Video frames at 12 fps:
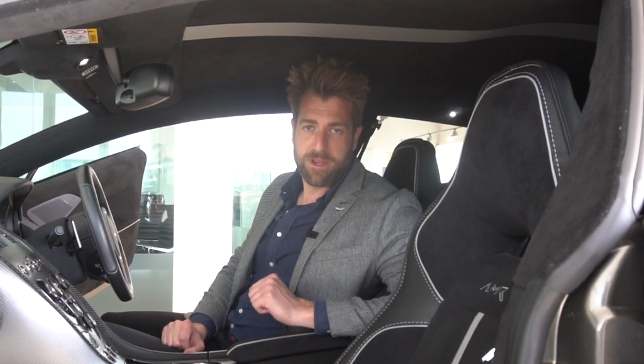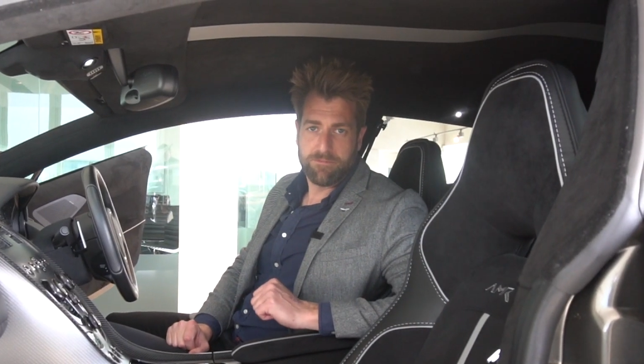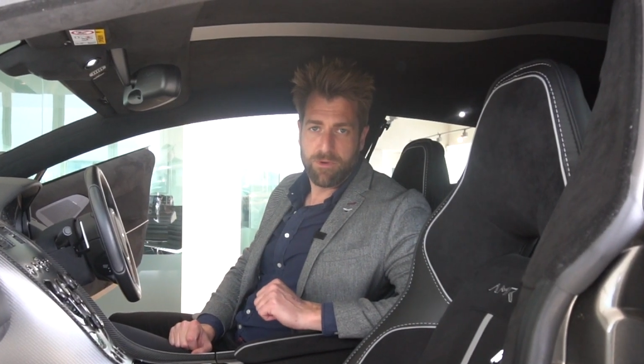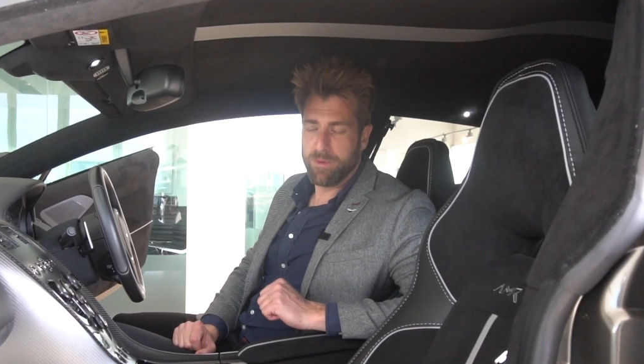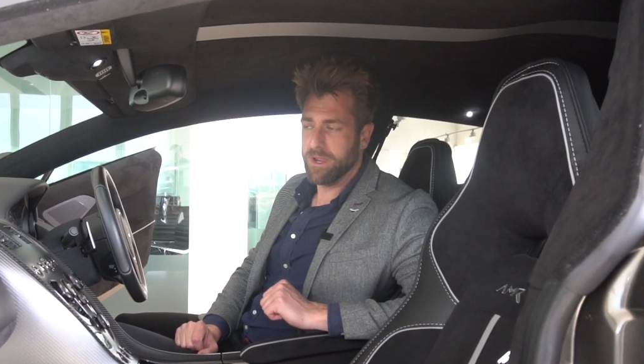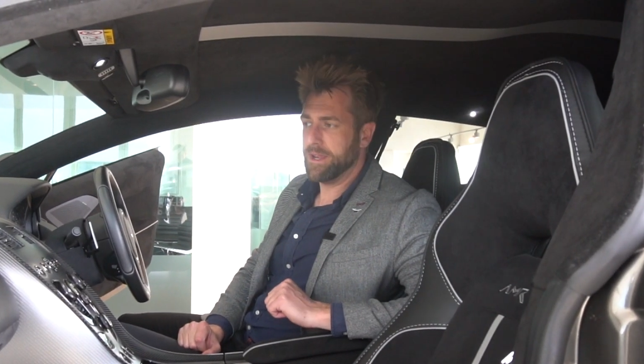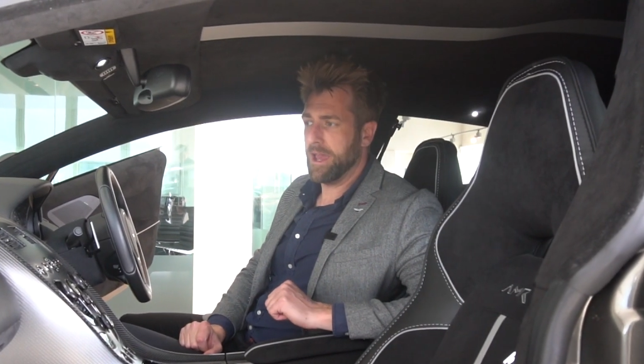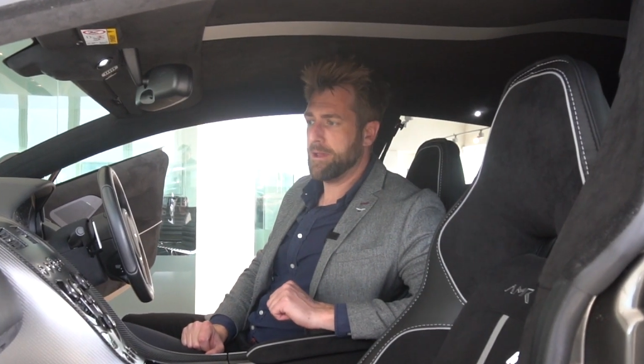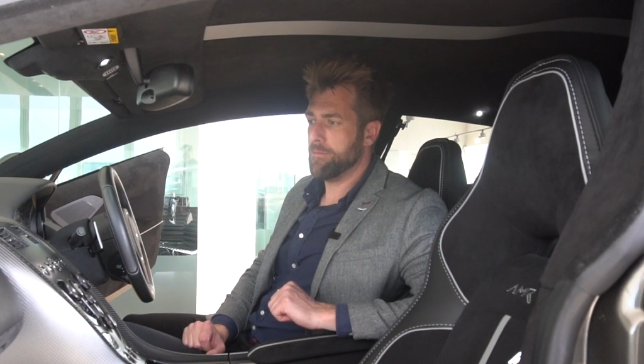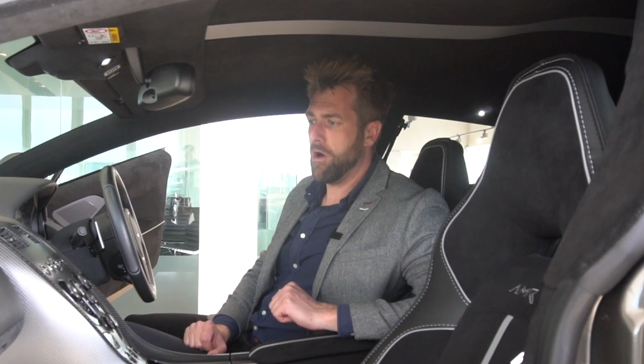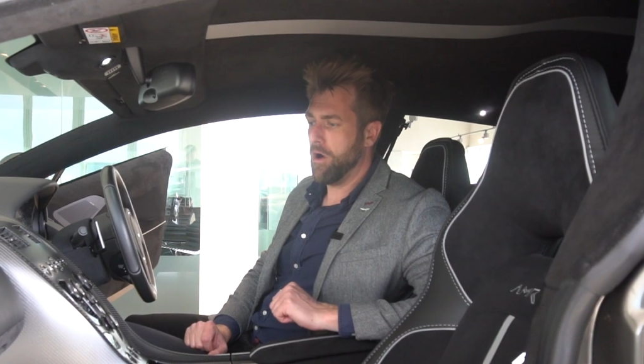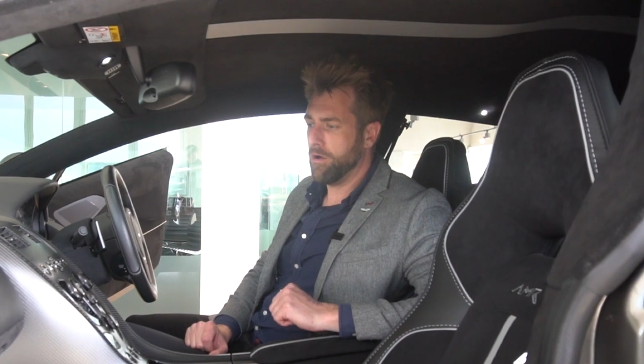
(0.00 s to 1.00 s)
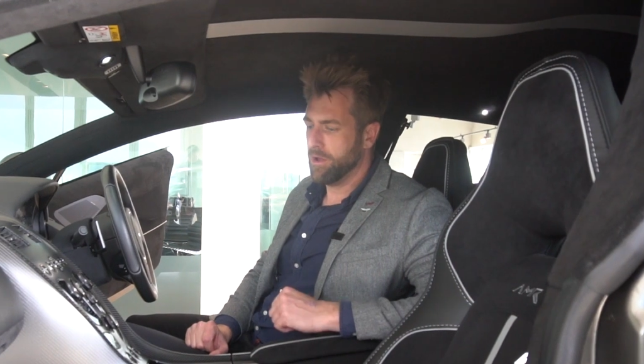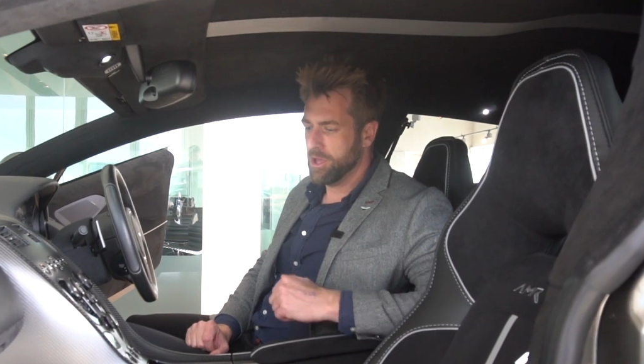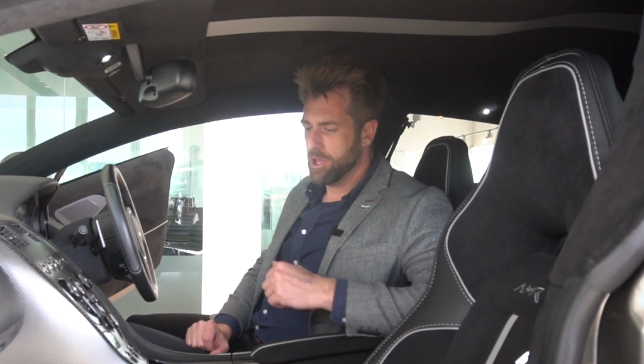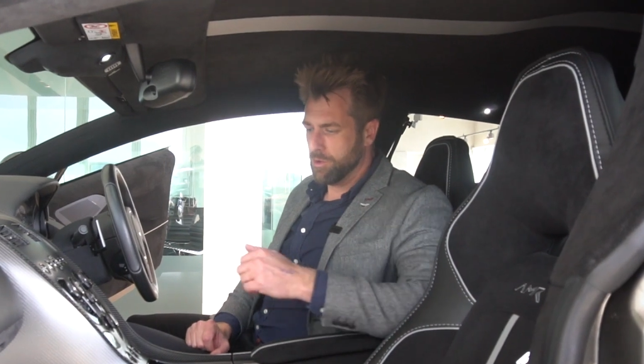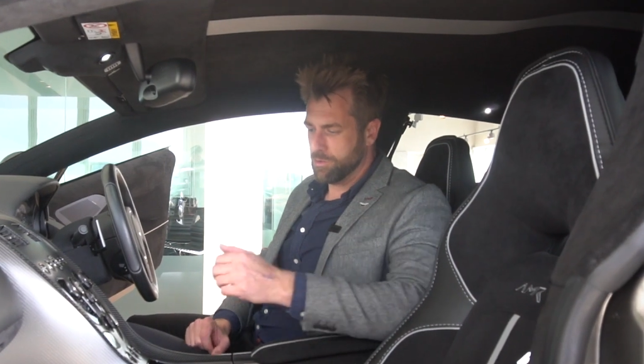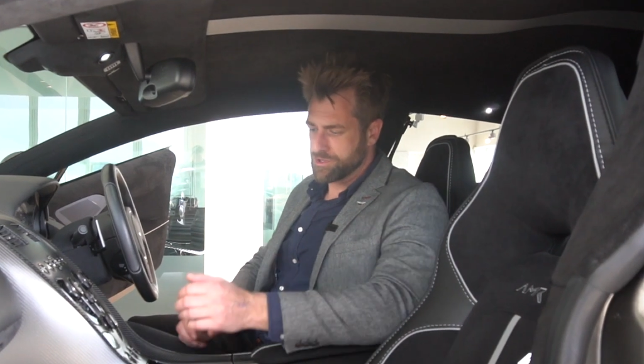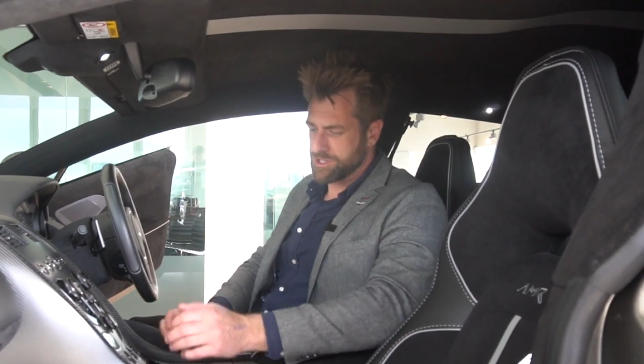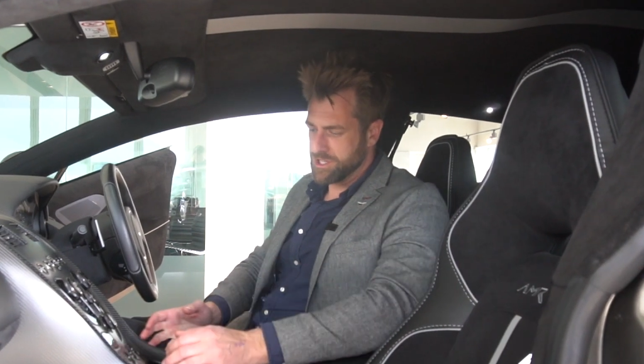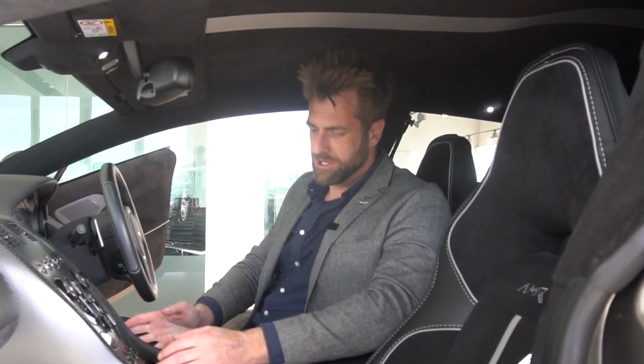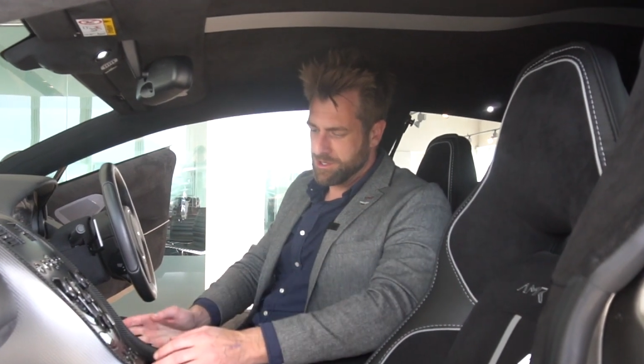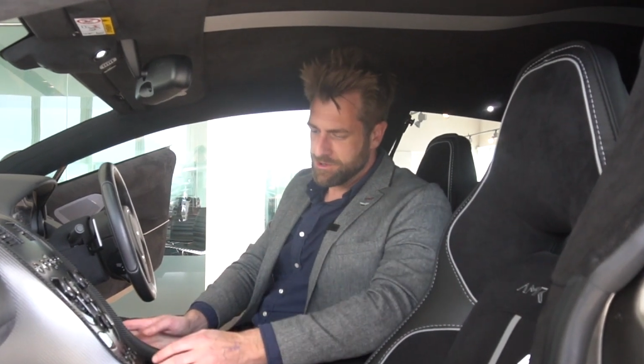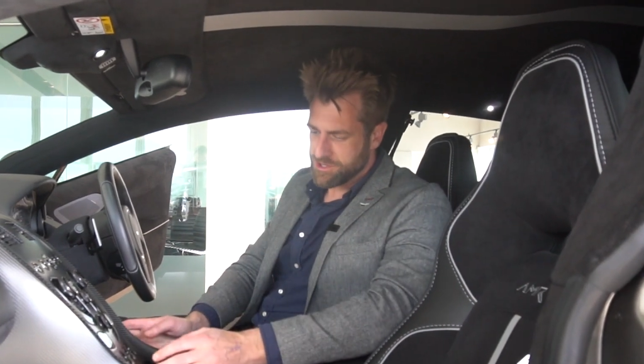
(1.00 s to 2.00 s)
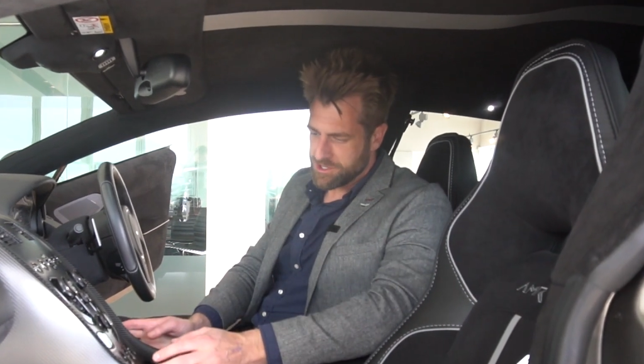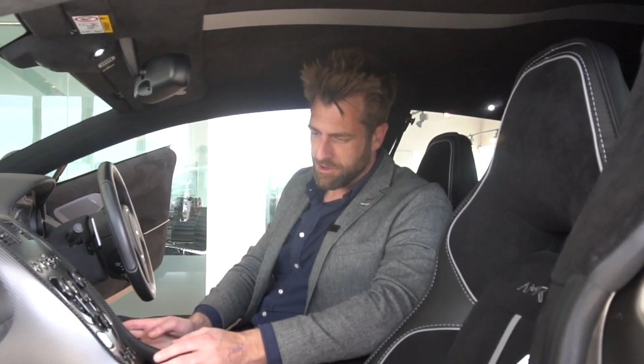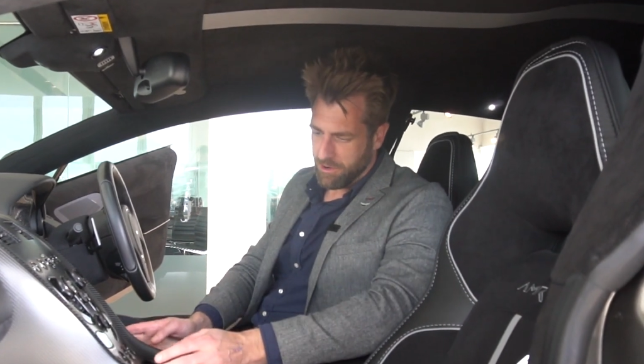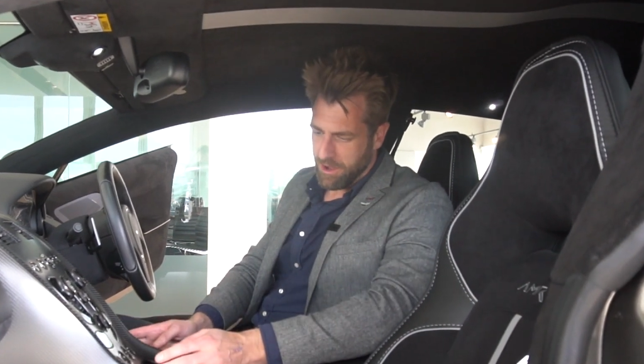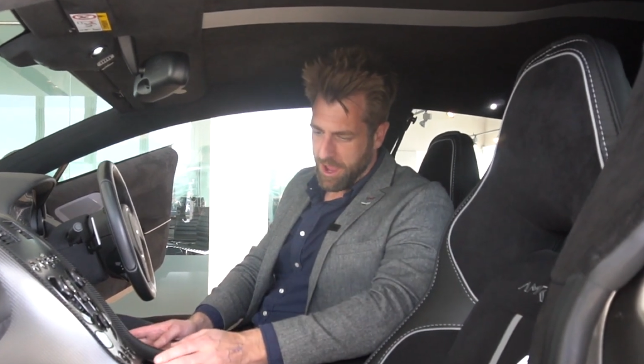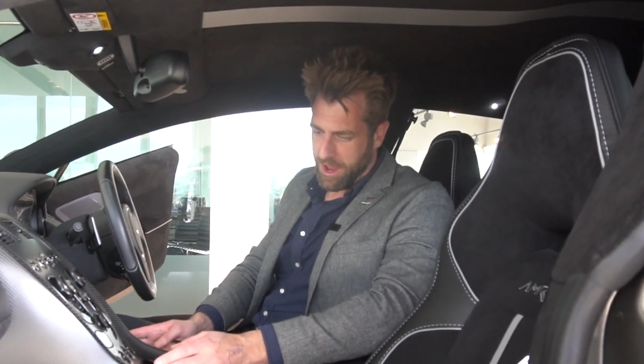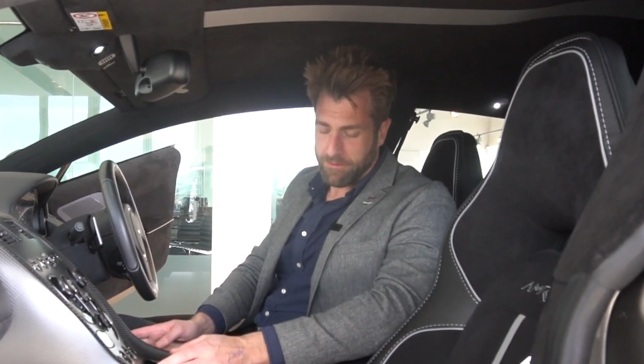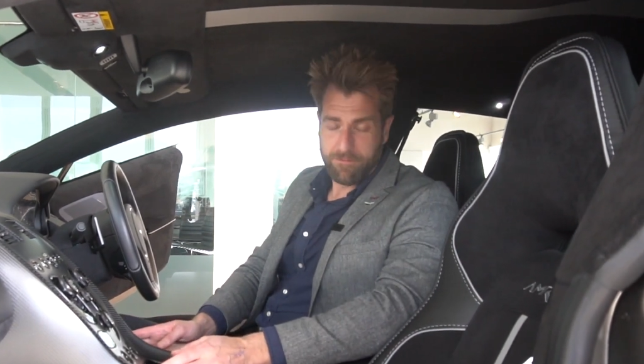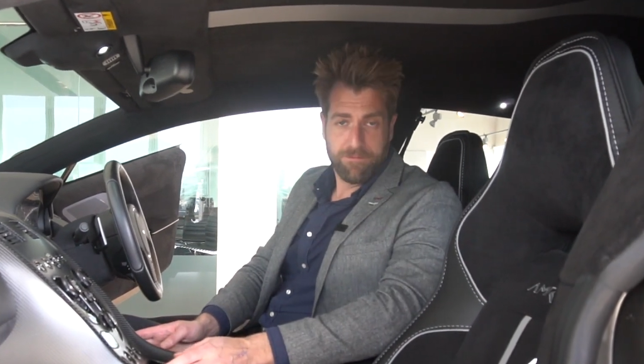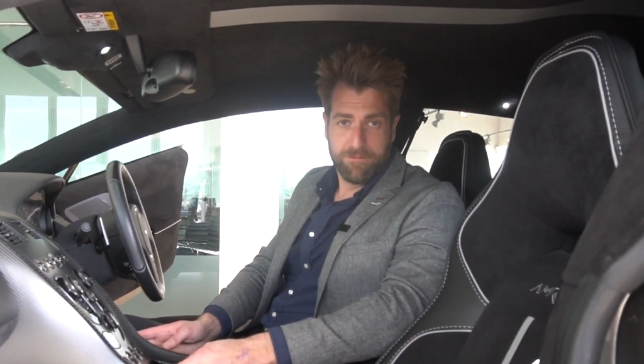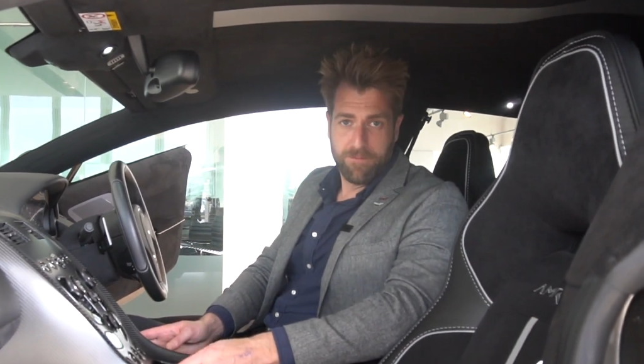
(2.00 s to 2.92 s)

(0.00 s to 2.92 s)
in Rapide AMR was the use and